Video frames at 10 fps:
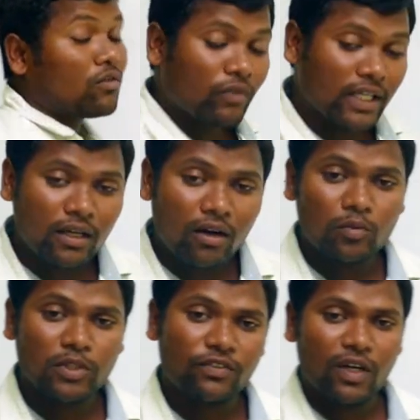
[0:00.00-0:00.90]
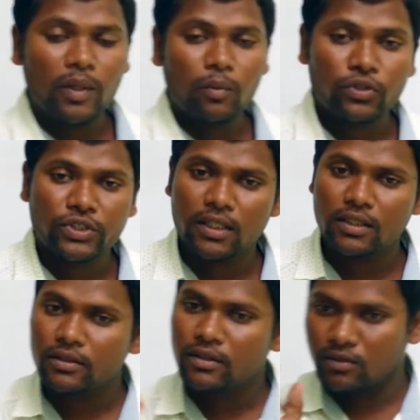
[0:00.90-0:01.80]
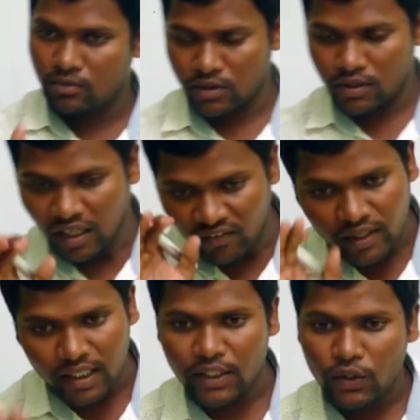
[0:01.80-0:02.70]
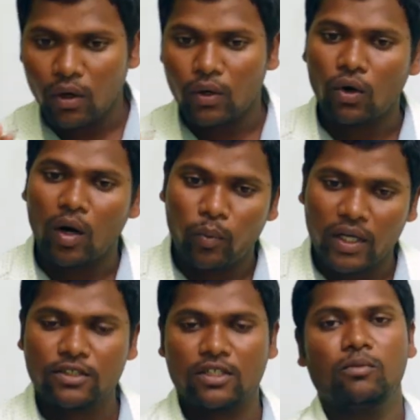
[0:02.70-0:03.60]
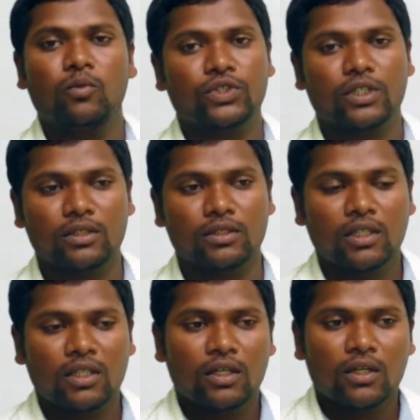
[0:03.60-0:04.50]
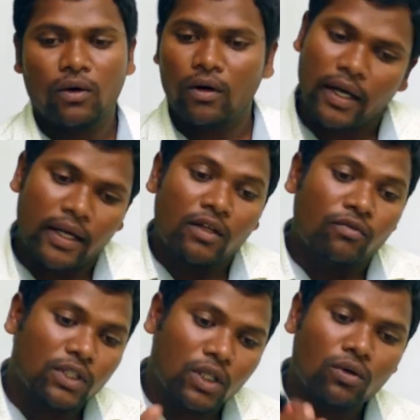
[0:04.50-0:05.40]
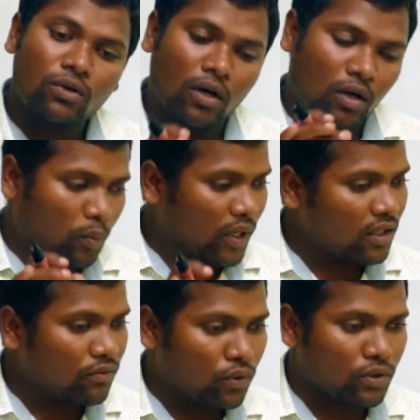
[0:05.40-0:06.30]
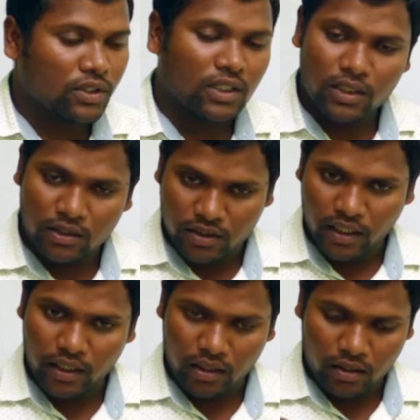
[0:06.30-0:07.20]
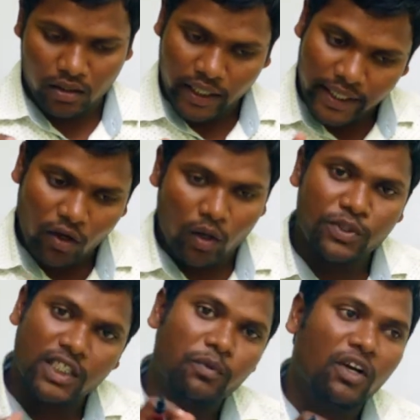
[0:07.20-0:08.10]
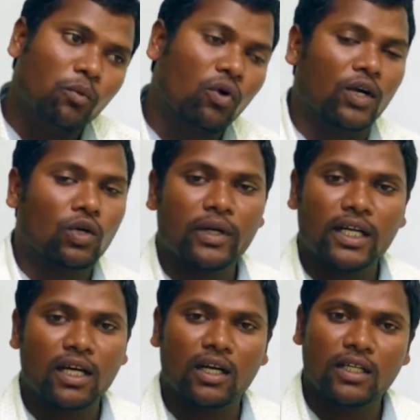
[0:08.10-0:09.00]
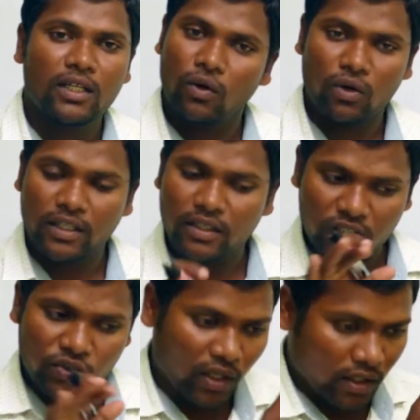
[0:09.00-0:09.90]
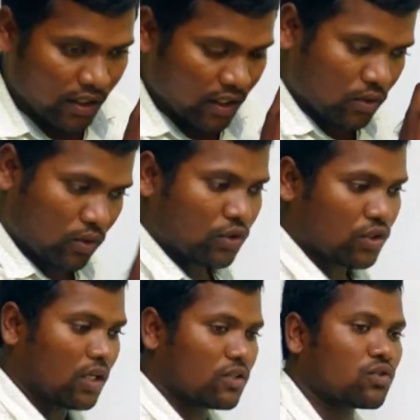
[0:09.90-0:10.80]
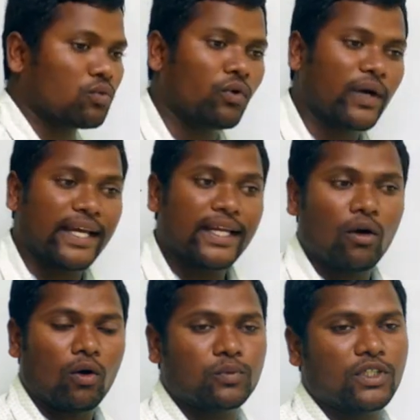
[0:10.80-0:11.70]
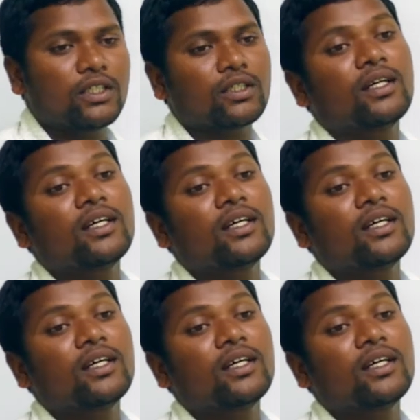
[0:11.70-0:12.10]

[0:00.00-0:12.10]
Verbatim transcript: When the object will be motion, definitely you have to apply some motions. Okay. Without uh, applying force, is there uh, any object will move automatically? No, in this world there is no chance to move any object